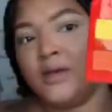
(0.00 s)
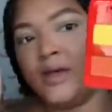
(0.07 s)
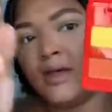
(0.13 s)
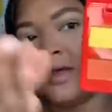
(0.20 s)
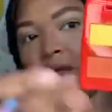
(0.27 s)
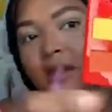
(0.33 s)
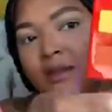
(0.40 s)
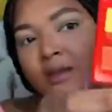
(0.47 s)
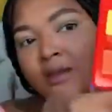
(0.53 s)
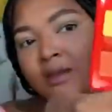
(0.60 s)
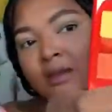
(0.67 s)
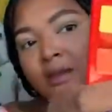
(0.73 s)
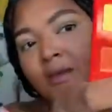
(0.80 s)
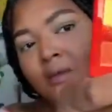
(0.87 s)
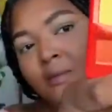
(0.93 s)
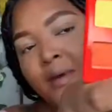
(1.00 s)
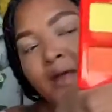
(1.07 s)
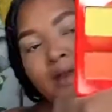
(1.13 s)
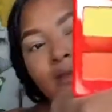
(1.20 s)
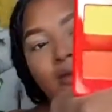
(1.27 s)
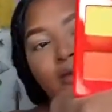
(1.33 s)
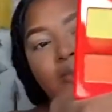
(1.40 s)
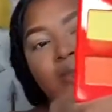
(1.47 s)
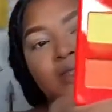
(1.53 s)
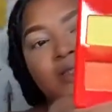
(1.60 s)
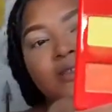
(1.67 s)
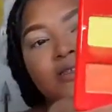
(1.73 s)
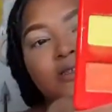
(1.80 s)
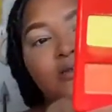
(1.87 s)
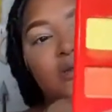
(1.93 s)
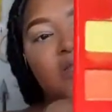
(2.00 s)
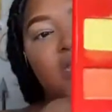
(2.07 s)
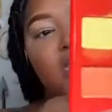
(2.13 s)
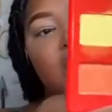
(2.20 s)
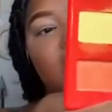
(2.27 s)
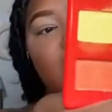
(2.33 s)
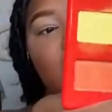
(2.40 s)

Kind of digging that with my nail, but this is what they look